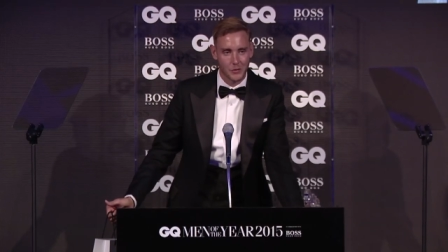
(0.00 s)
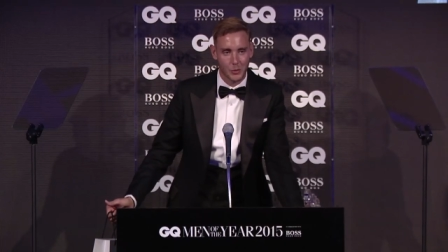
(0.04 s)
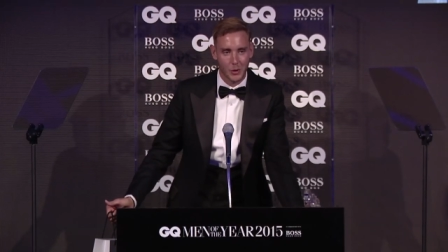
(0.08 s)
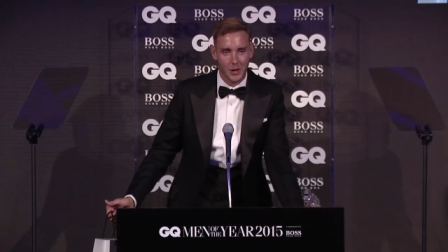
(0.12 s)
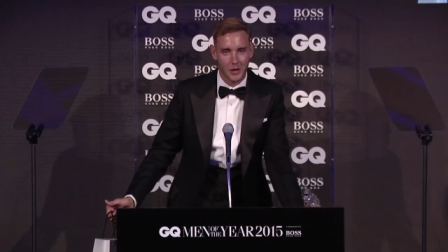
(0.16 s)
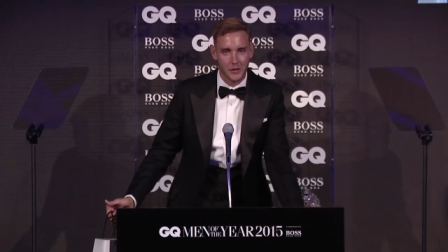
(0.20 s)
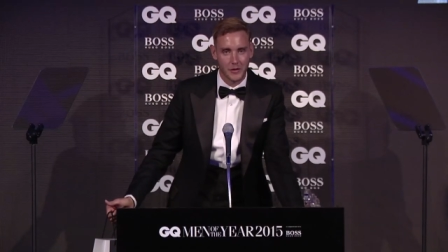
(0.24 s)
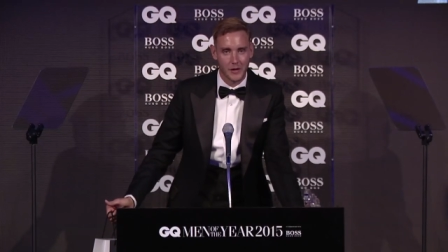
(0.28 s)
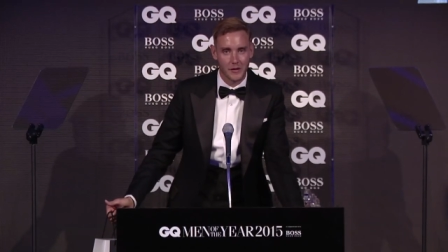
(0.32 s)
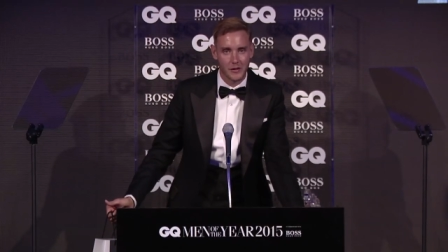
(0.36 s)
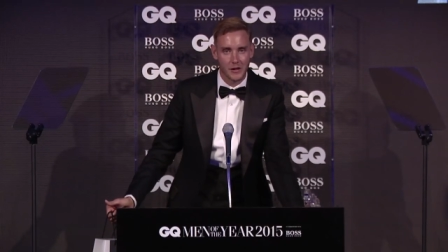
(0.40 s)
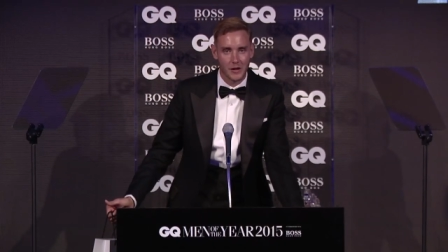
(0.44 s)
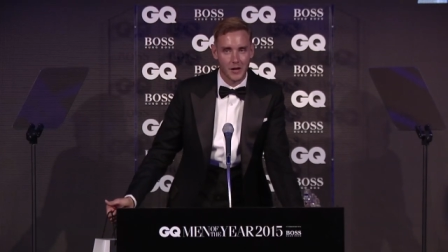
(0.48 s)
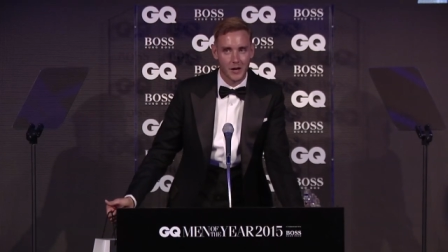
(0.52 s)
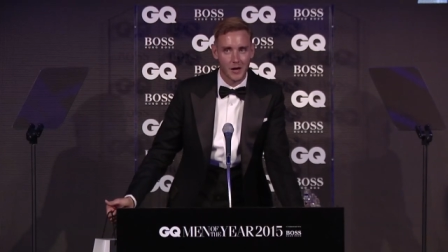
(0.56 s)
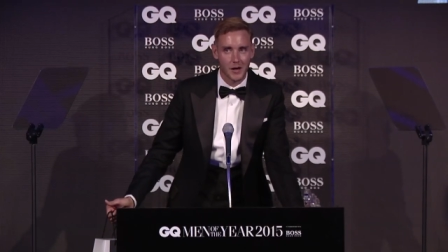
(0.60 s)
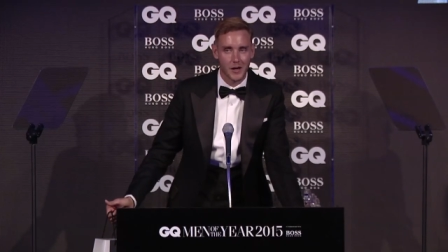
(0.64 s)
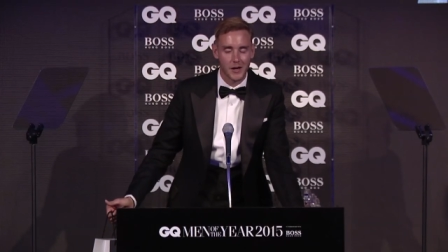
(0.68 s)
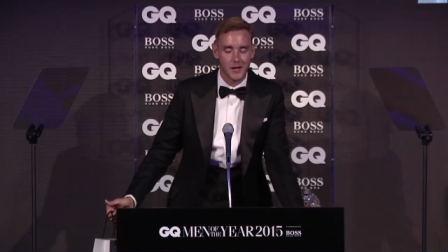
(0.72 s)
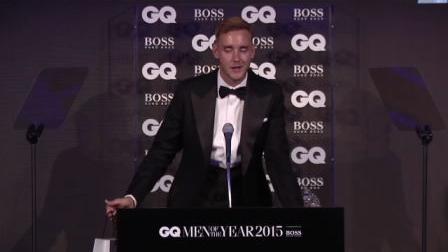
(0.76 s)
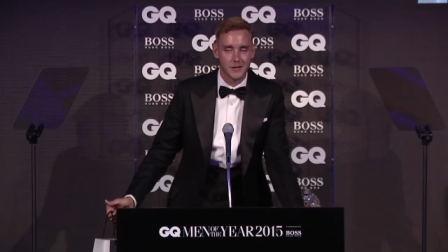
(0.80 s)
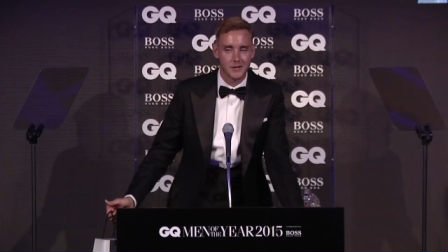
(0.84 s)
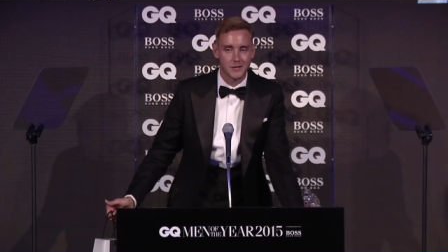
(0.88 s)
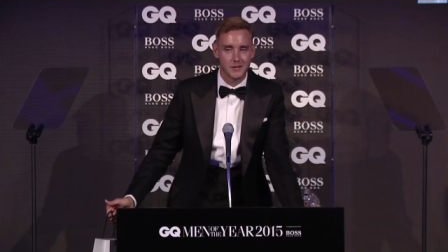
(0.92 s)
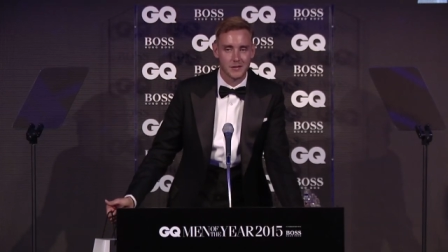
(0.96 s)
12 other
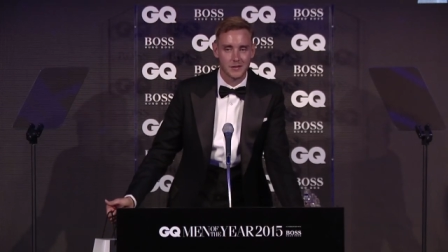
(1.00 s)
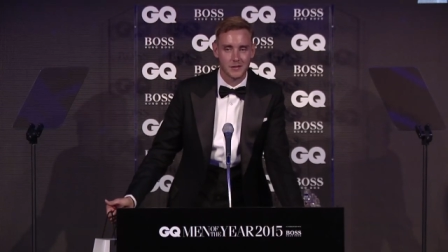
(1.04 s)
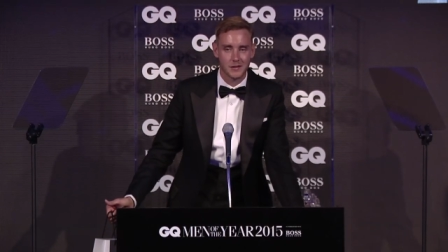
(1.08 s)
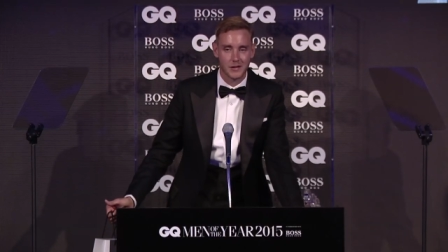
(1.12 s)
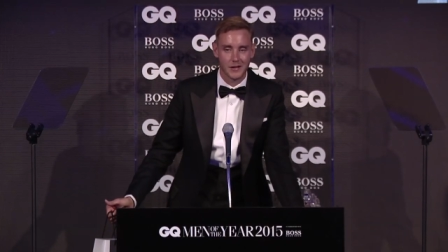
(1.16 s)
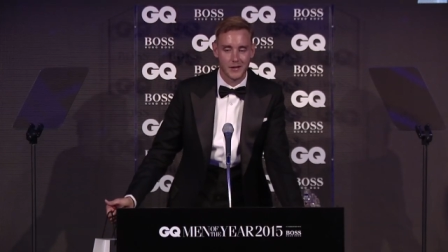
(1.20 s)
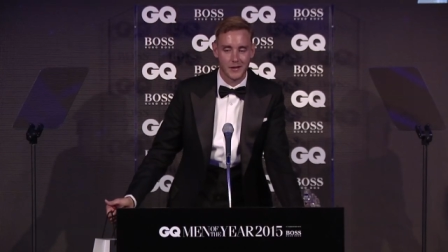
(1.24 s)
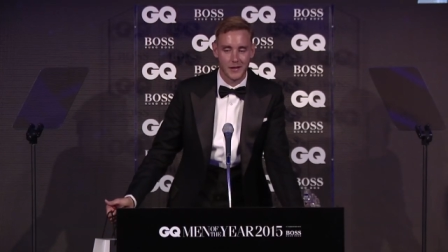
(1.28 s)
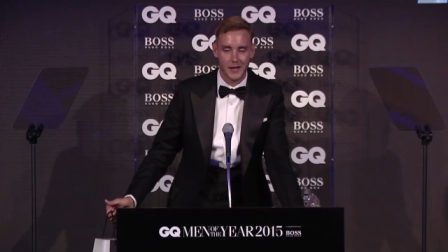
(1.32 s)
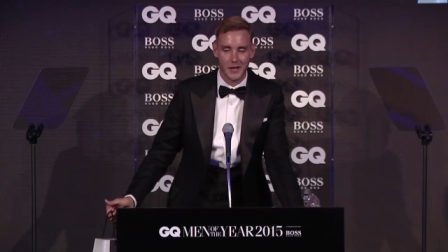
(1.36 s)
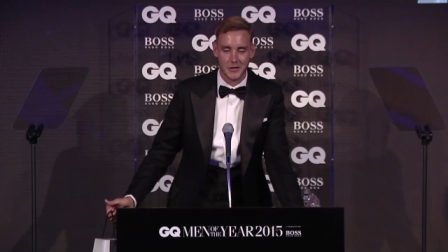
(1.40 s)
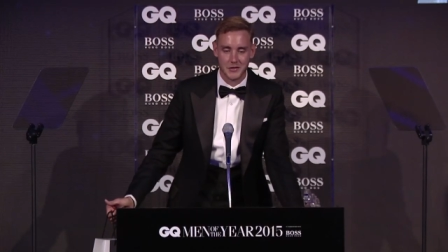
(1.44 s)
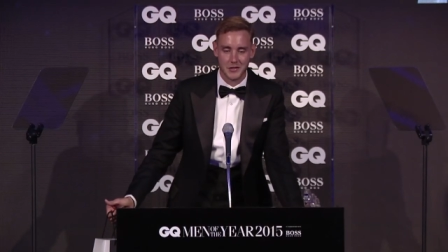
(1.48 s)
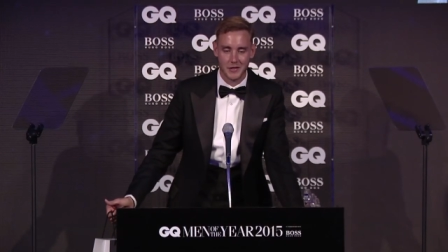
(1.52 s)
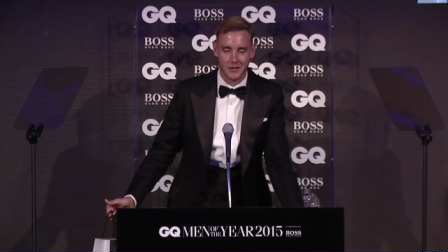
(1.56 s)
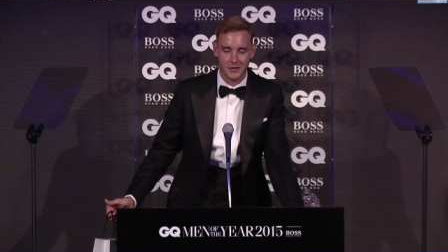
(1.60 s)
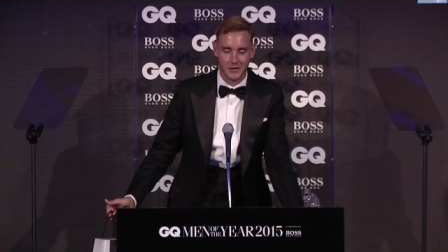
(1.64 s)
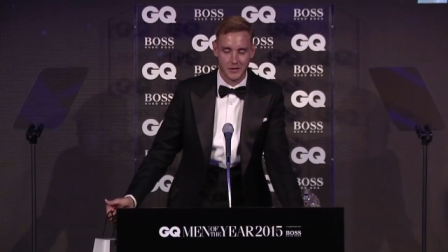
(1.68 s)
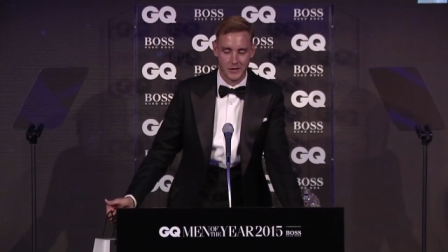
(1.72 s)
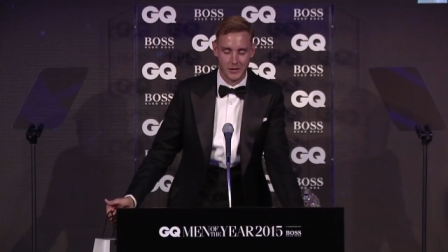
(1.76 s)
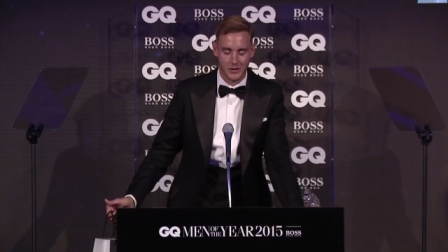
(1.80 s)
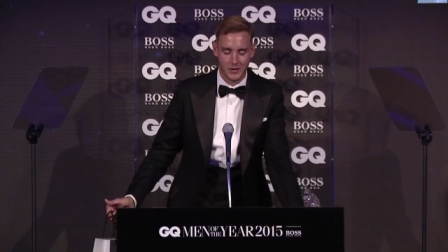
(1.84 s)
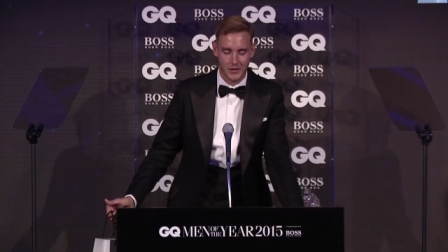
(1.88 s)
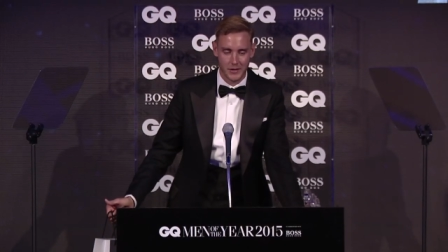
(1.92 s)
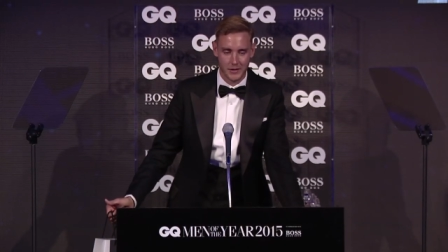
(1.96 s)
guys in the Ashes
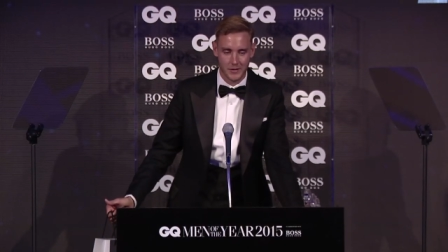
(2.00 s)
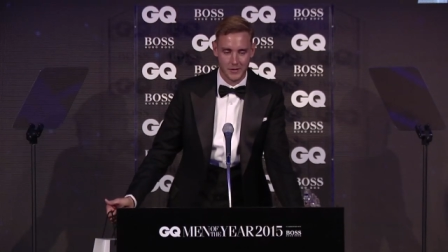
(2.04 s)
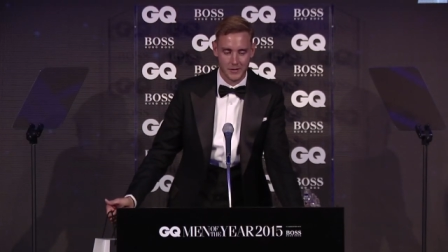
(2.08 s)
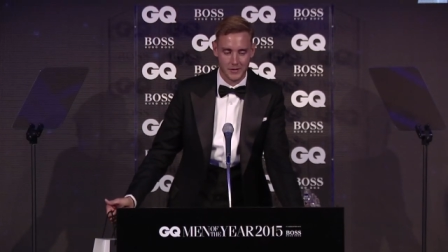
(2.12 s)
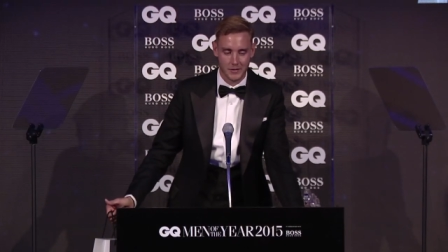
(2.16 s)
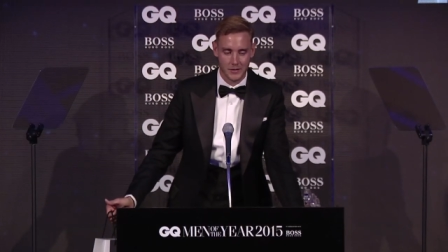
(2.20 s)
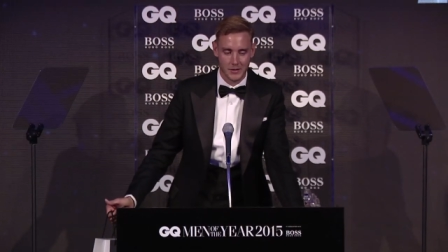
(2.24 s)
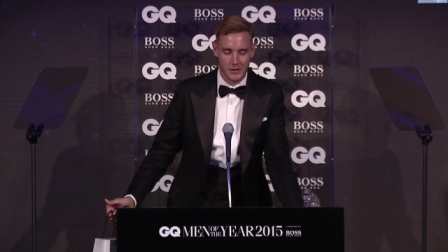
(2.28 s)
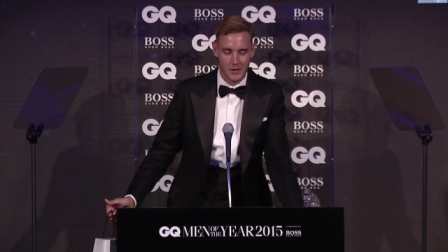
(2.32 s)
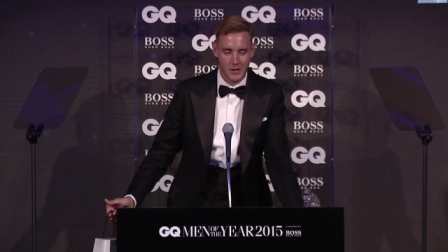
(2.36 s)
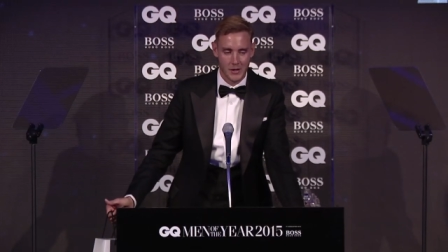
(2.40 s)
series